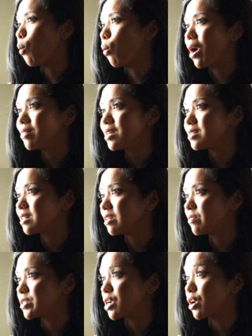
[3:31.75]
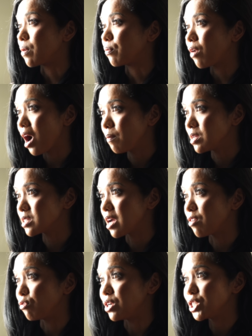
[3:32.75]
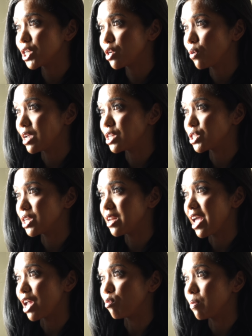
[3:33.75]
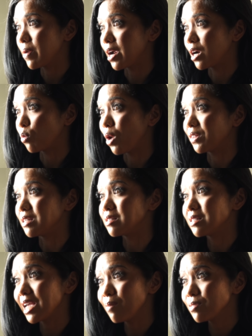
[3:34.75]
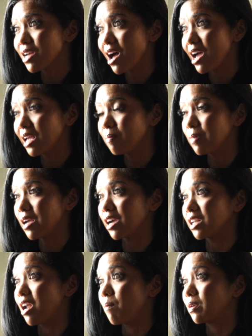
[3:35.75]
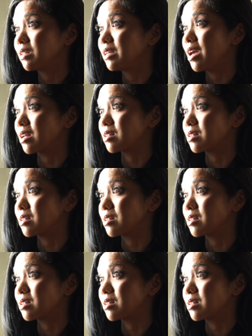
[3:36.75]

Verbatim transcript: one that delivers on our promise of regeneration and repair while at the same time being economically